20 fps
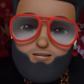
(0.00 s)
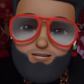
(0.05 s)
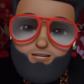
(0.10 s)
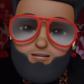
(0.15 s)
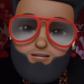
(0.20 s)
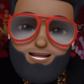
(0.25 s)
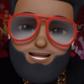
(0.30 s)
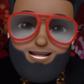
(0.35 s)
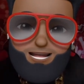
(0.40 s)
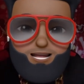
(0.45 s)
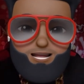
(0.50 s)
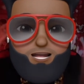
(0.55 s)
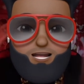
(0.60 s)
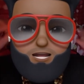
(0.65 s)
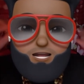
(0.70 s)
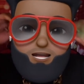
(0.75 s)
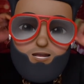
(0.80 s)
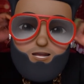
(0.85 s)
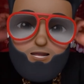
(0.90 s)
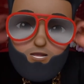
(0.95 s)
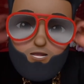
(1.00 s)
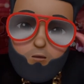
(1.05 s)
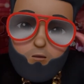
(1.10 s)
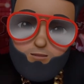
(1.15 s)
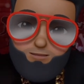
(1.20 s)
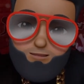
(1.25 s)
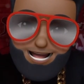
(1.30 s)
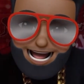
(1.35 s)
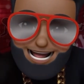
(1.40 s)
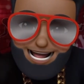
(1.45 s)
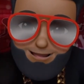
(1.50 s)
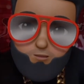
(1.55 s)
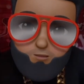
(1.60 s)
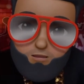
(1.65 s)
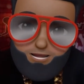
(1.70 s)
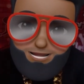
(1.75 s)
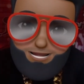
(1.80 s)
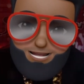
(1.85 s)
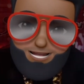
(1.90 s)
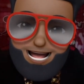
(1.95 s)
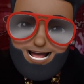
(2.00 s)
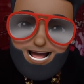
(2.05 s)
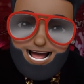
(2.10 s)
Nigga, no, but I wanted,